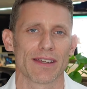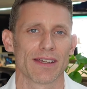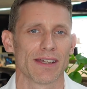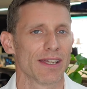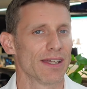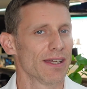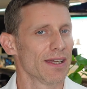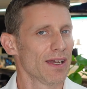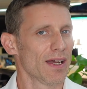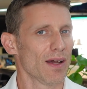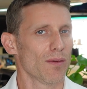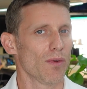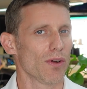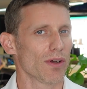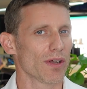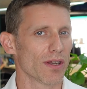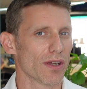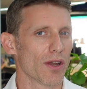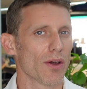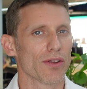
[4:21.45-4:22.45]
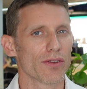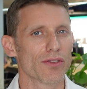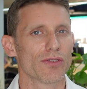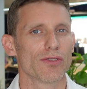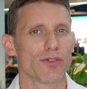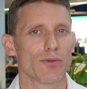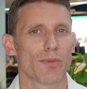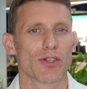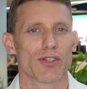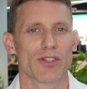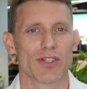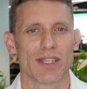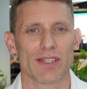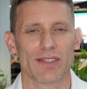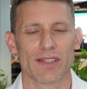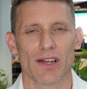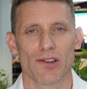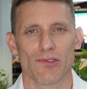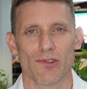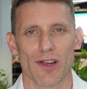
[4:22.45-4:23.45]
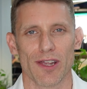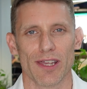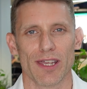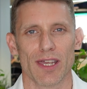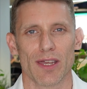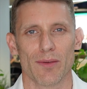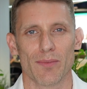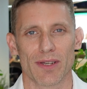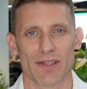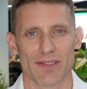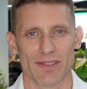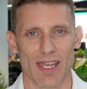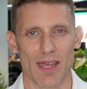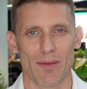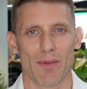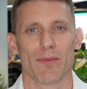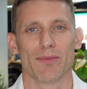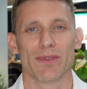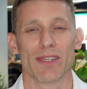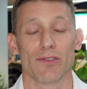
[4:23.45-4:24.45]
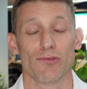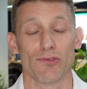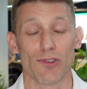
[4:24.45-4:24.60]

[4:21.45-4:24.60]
I'm not going to go into too much detail right here because MMT